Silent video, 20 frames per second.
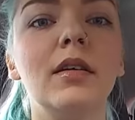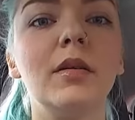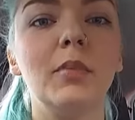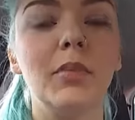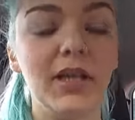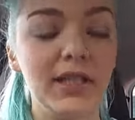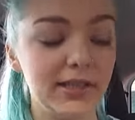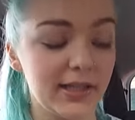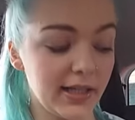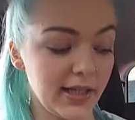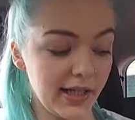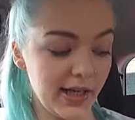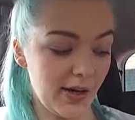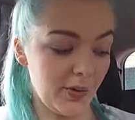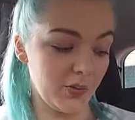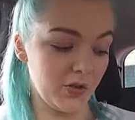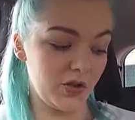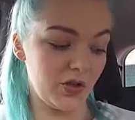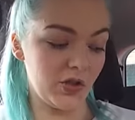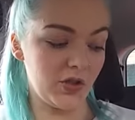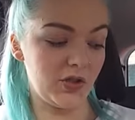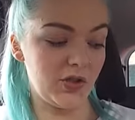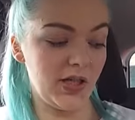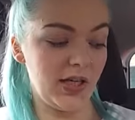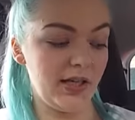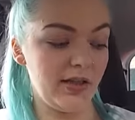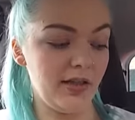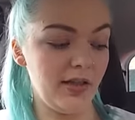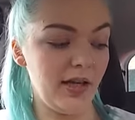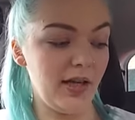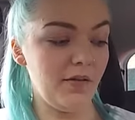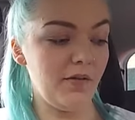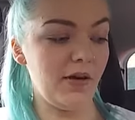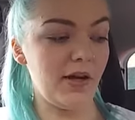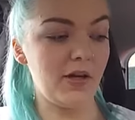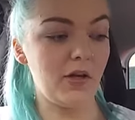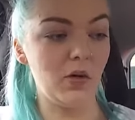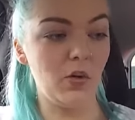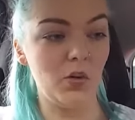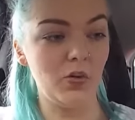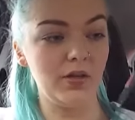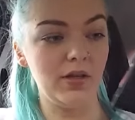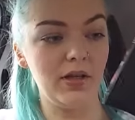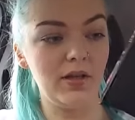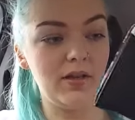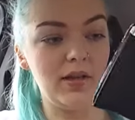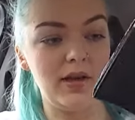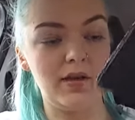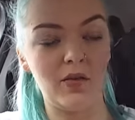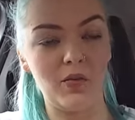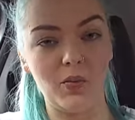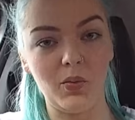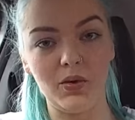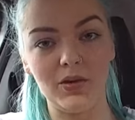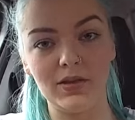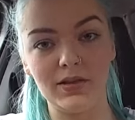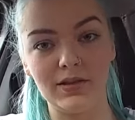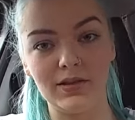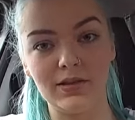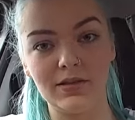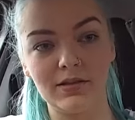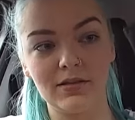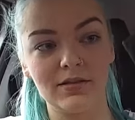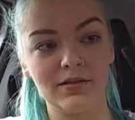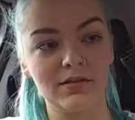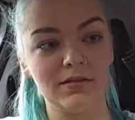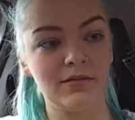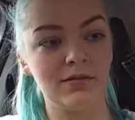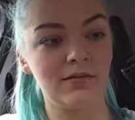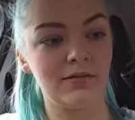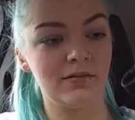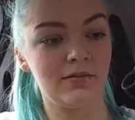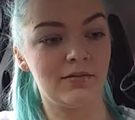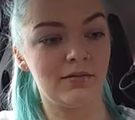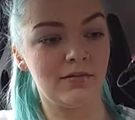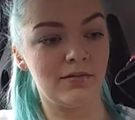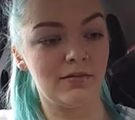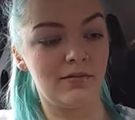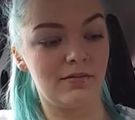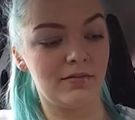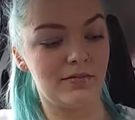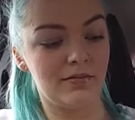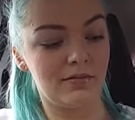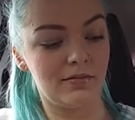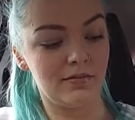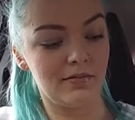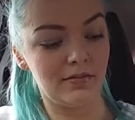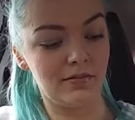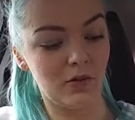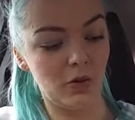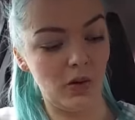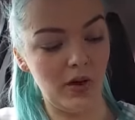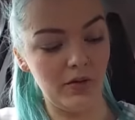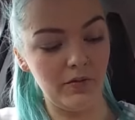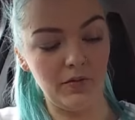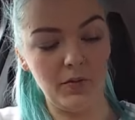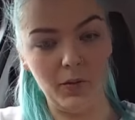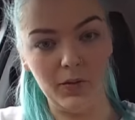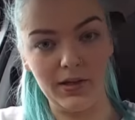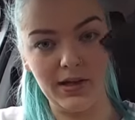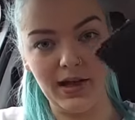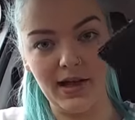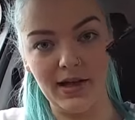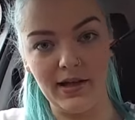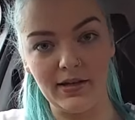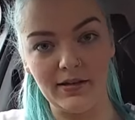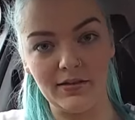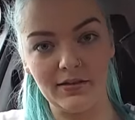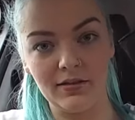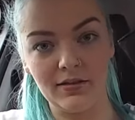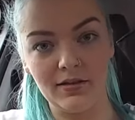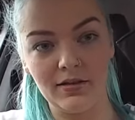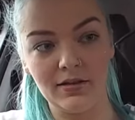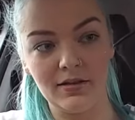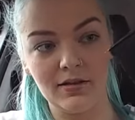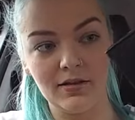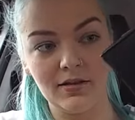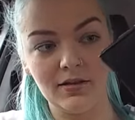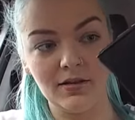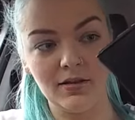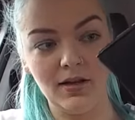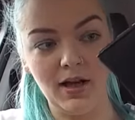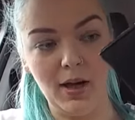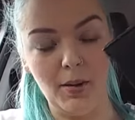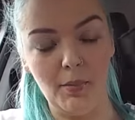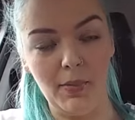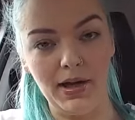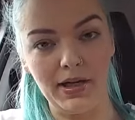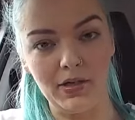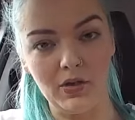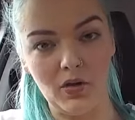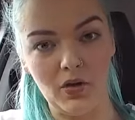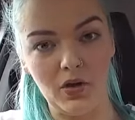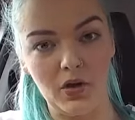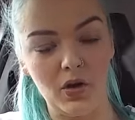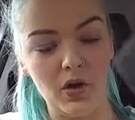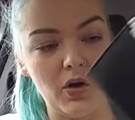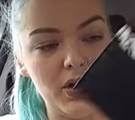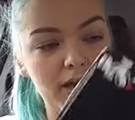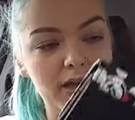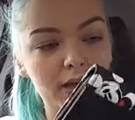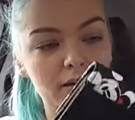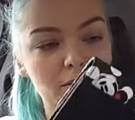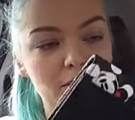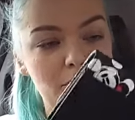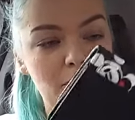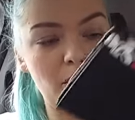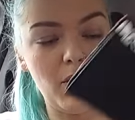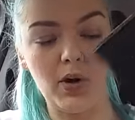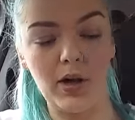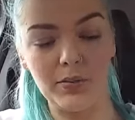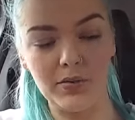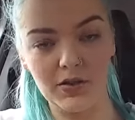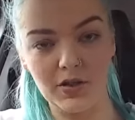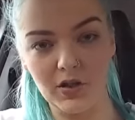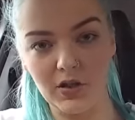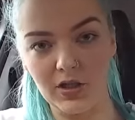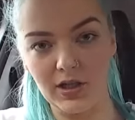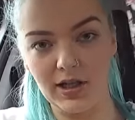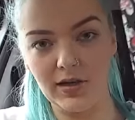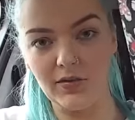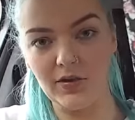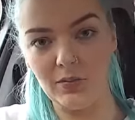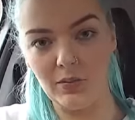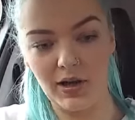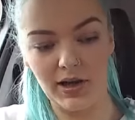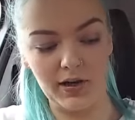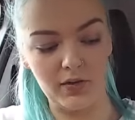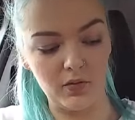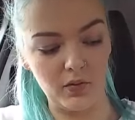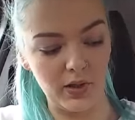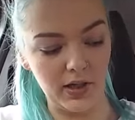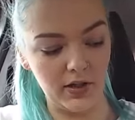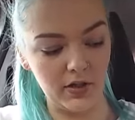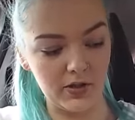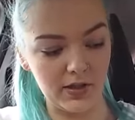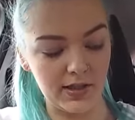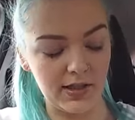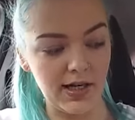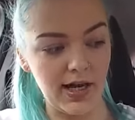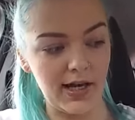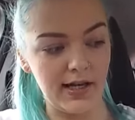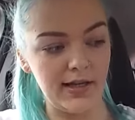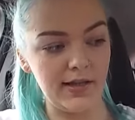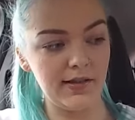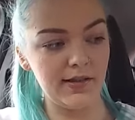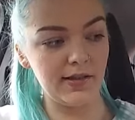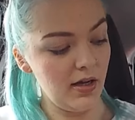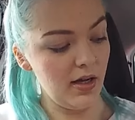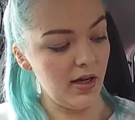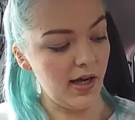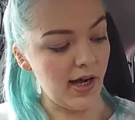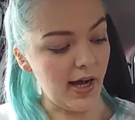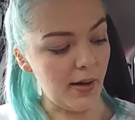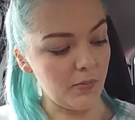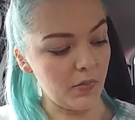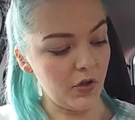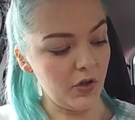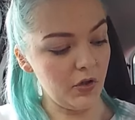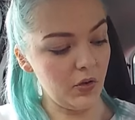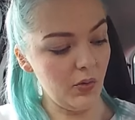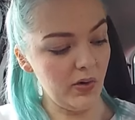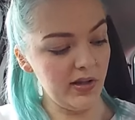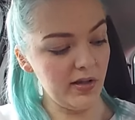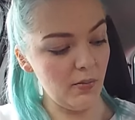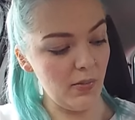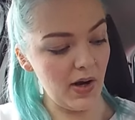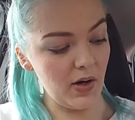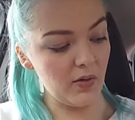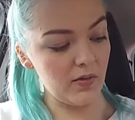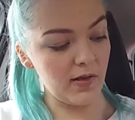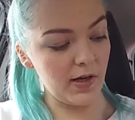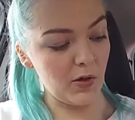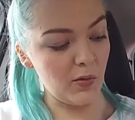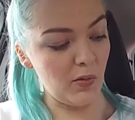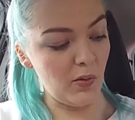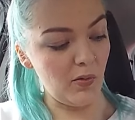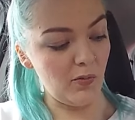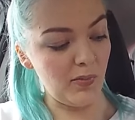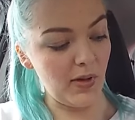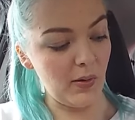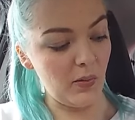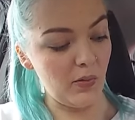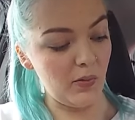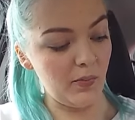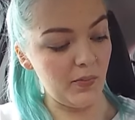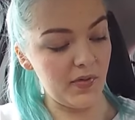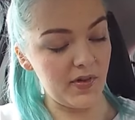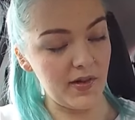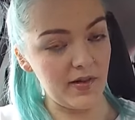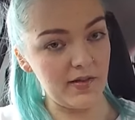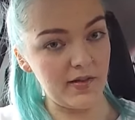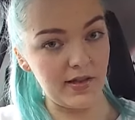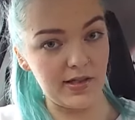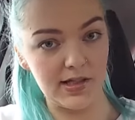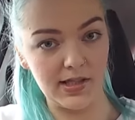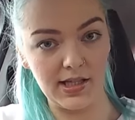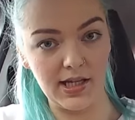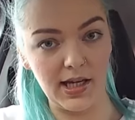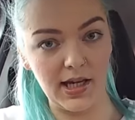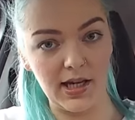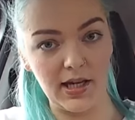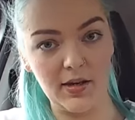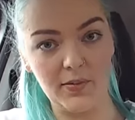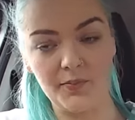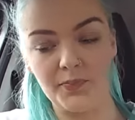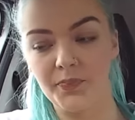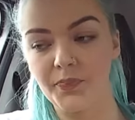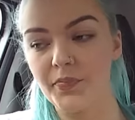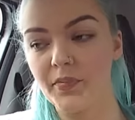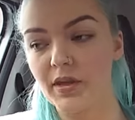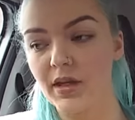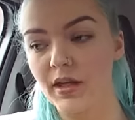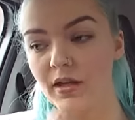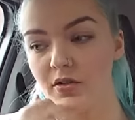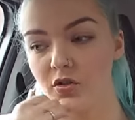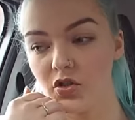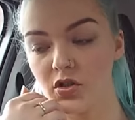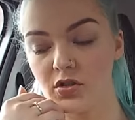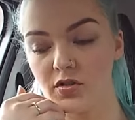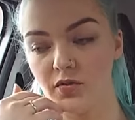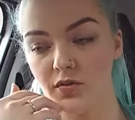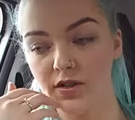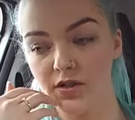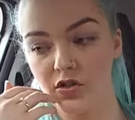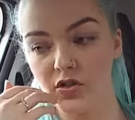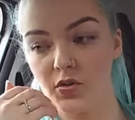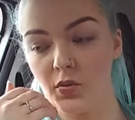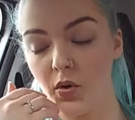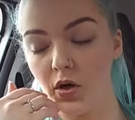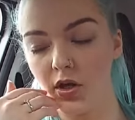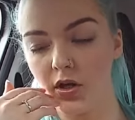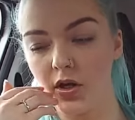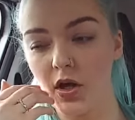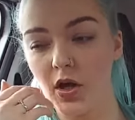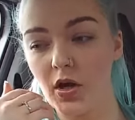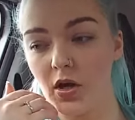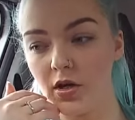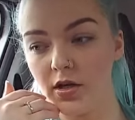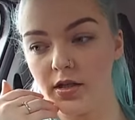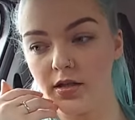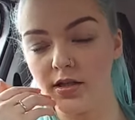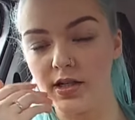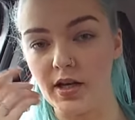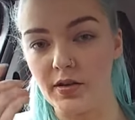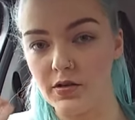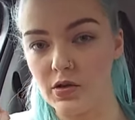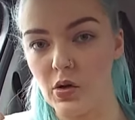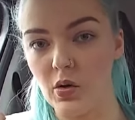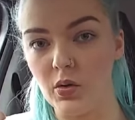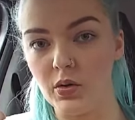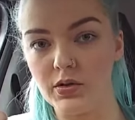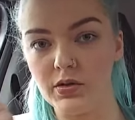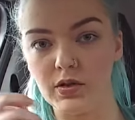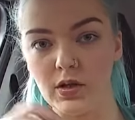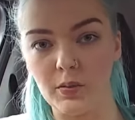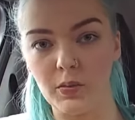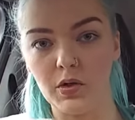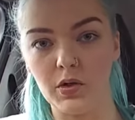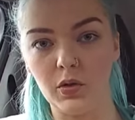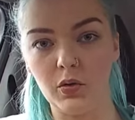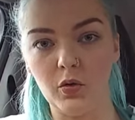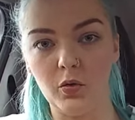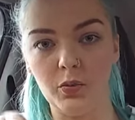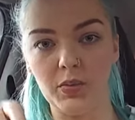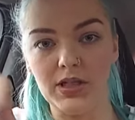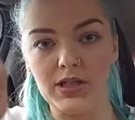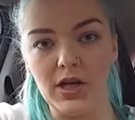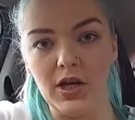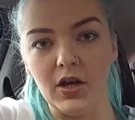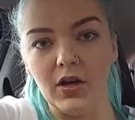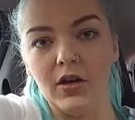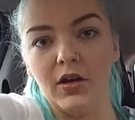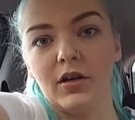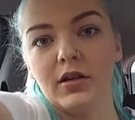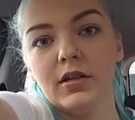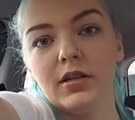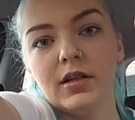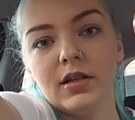Basically, I was just saying that if I'd known that this was $12.49, I might not have got it. But I'm still going to give it in my giveaway because it's nice. I'm going to go into the Metro Centre one with my sister today. She's finishing her work earlier than I thought, so I'm going to go and meet her.